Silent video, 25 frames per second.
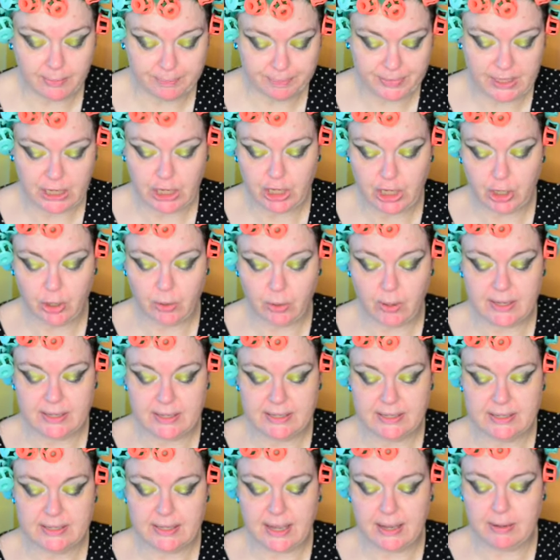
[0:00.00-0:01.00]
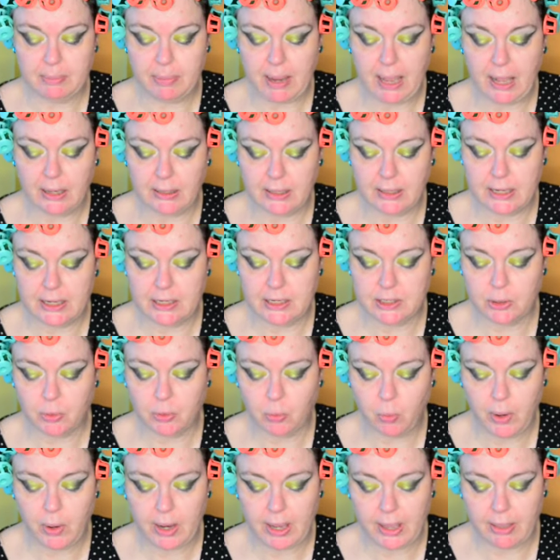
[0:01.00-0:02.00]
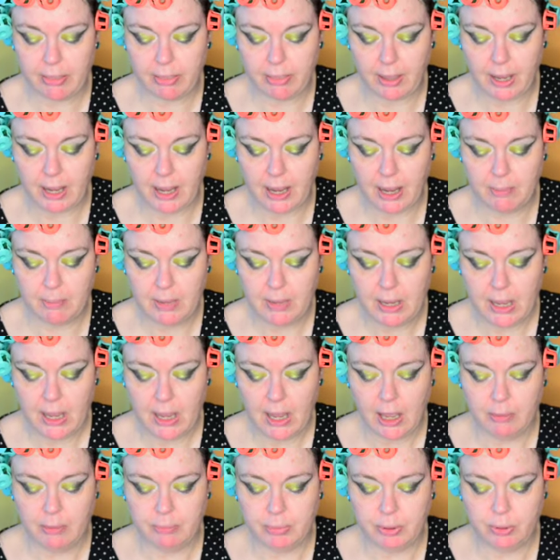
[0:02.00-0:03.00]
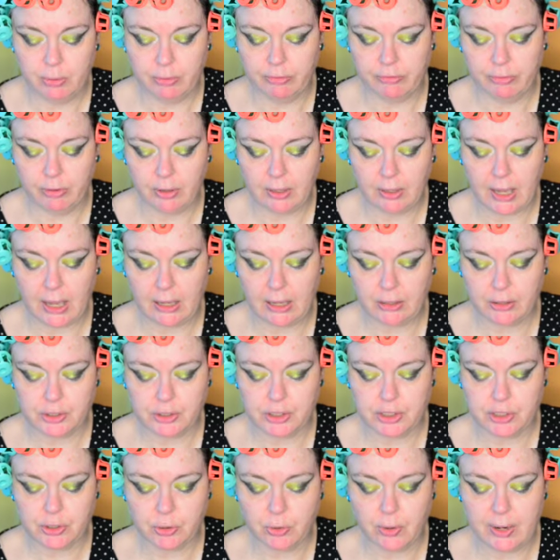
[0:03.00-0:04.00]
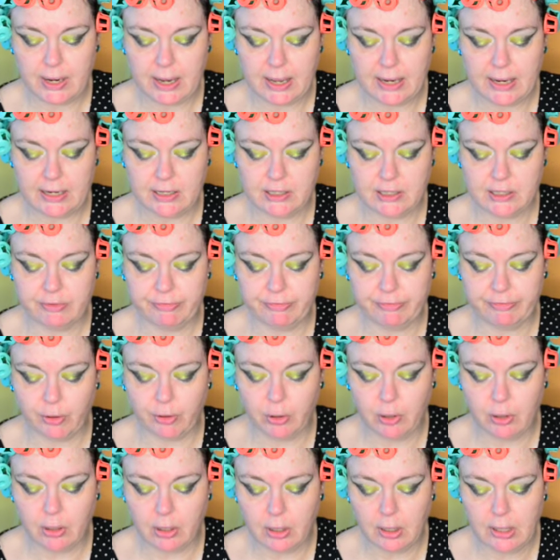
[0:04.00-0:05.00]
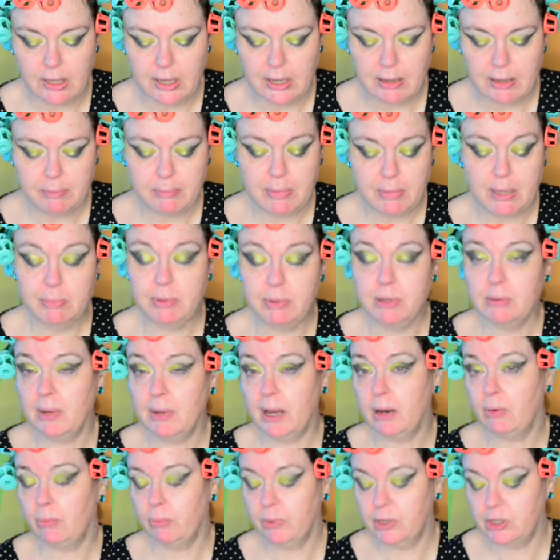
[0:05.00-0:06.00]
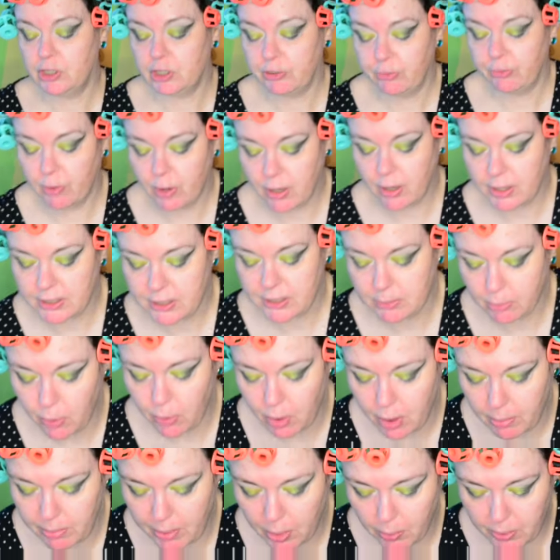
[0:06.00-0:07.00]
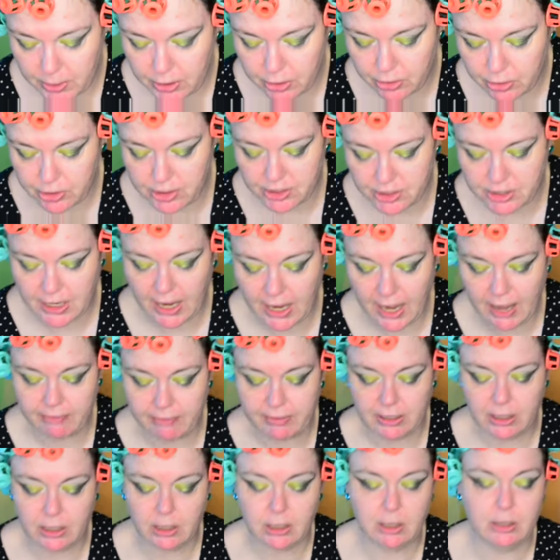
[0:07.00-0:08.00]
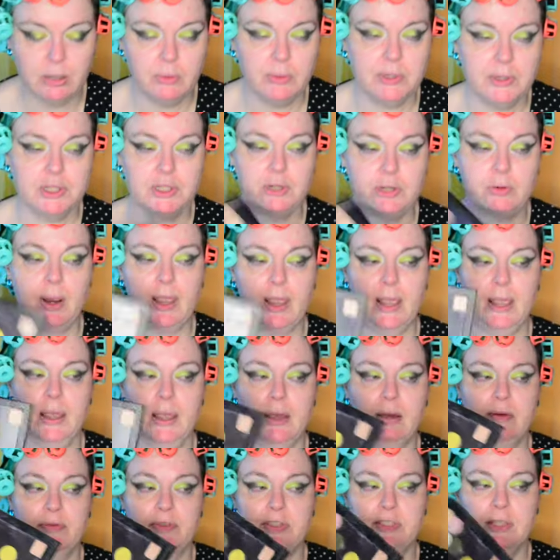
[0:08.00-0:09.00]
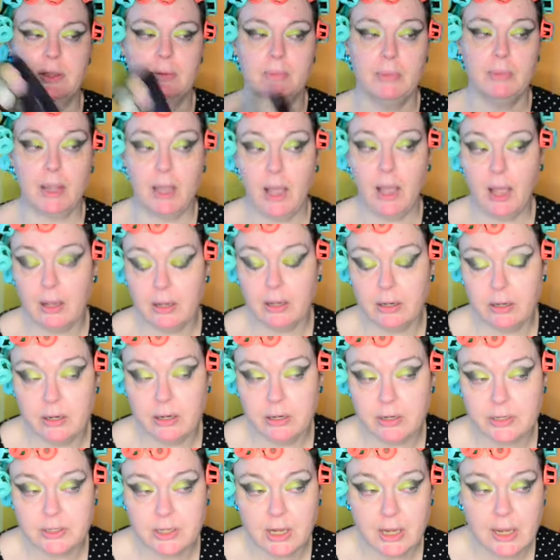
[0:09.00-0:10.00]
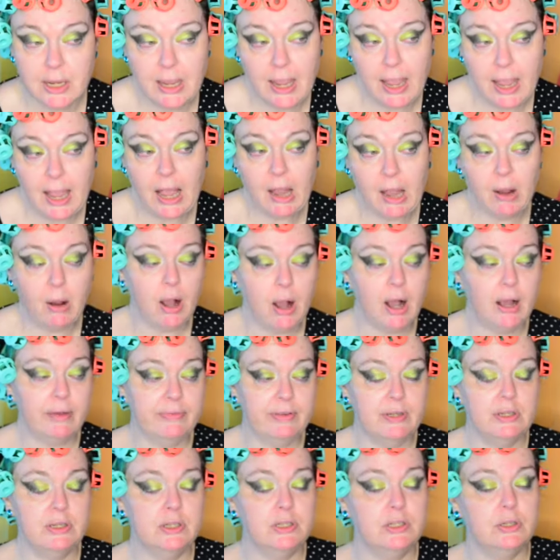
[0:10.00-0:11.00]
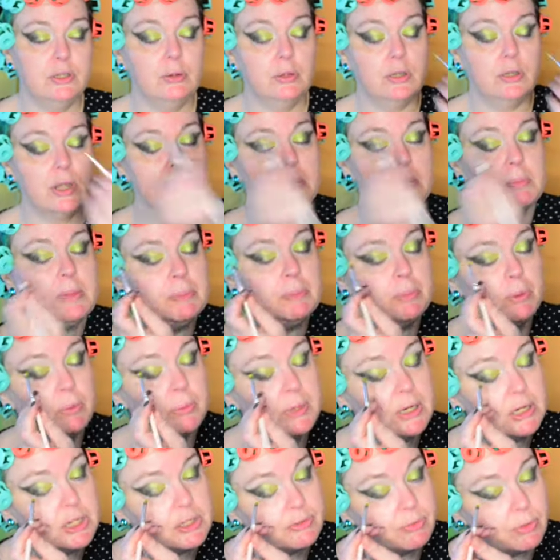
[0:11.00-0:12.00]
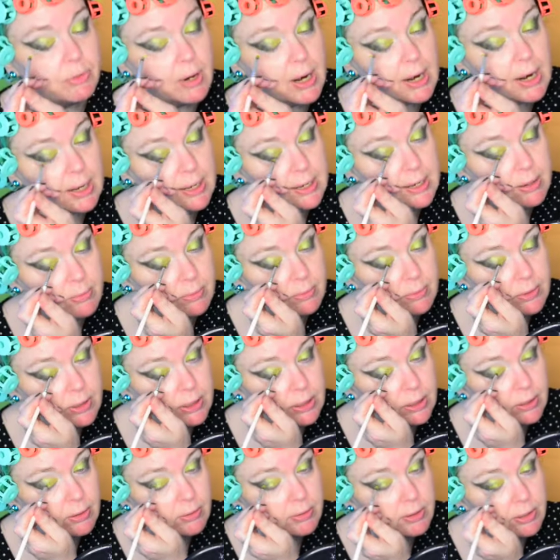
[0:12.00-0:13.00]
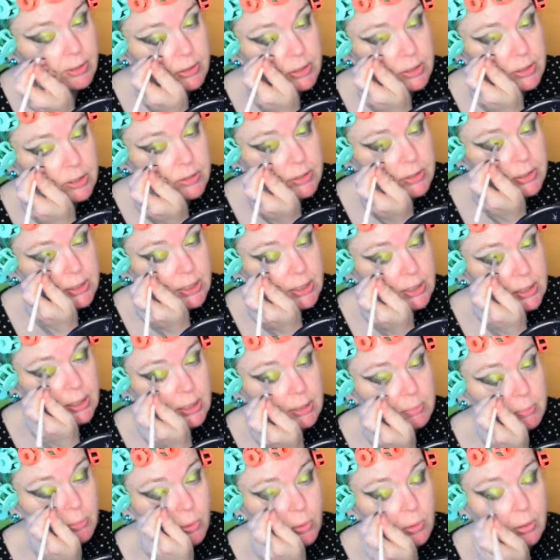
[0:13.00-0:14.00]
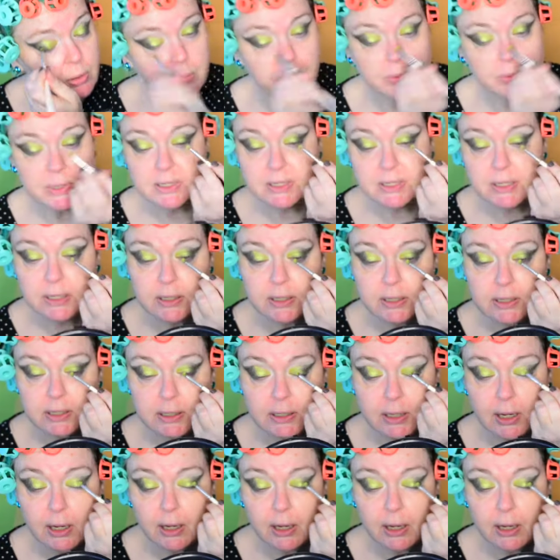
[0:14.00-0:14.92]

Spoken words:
you know, a Z palette with a beautiful color story and it's full, maybe you might reach for it some more. But when you're just having, you know, a tray of some colors, how often do a lot of people reach for it? Like, you know, they're using the more recent